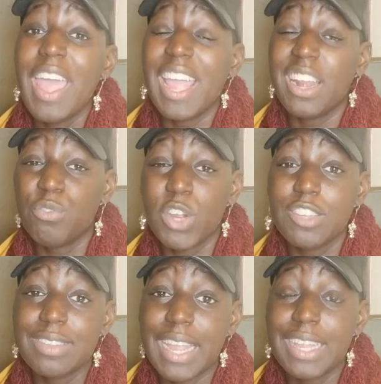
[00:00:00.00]
And the
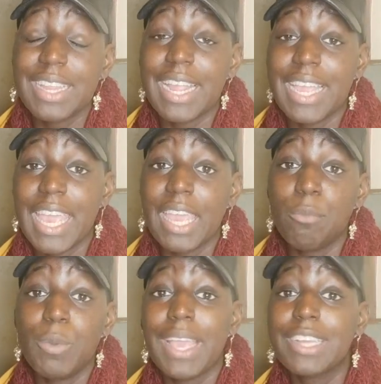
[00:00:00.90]
first night that I came,
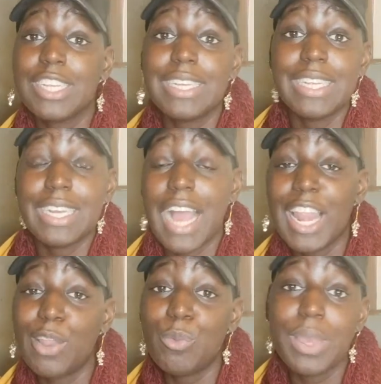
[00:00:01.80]
we actually did
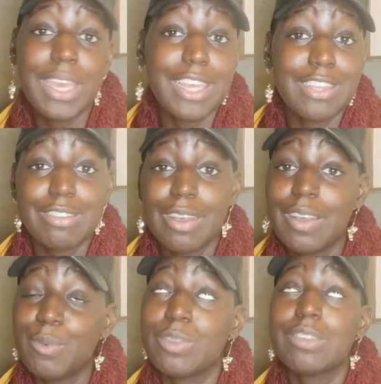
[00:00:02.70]
Halloween in Seoul.
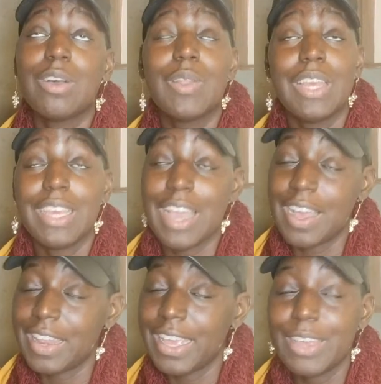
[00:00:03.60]
It was so lit,
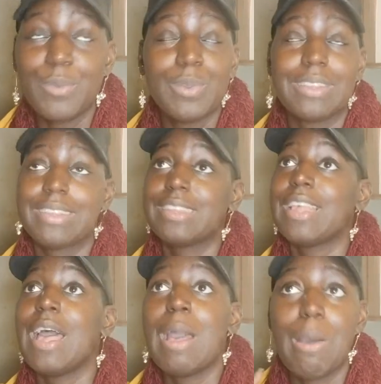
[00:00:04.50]
y'all. Like, it was
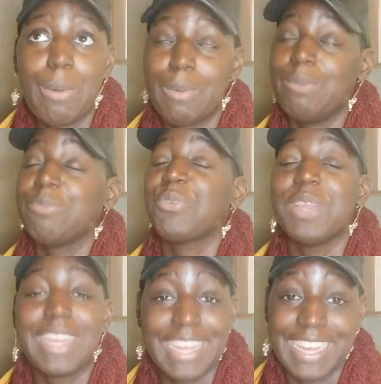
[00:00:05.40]
so
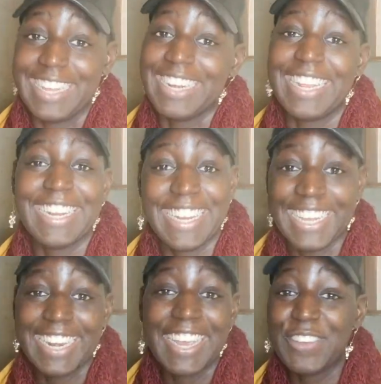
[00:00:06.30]
freaking
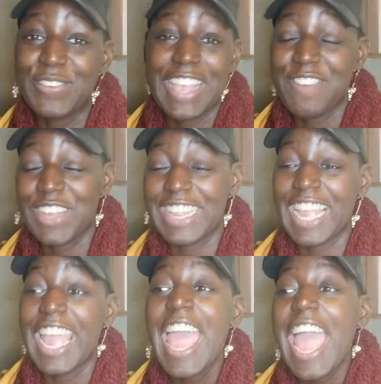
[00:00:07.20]
lit. Like, it was everything.